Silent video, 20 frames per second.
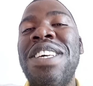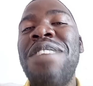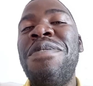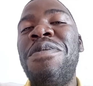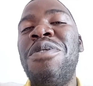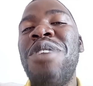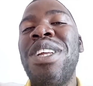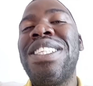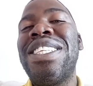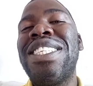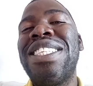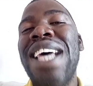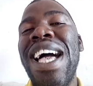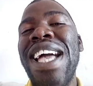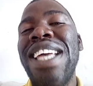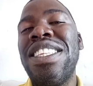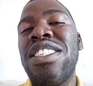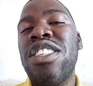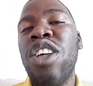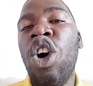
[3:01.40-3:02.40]
different
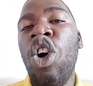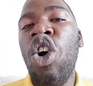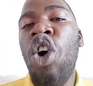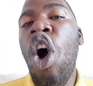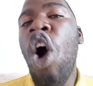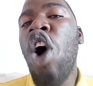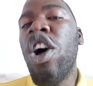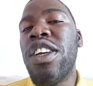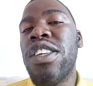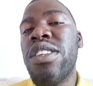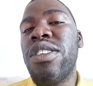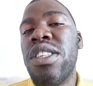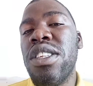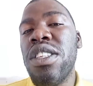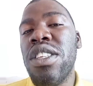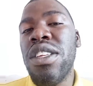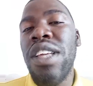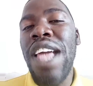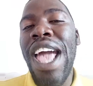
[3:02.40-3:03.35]
size rocks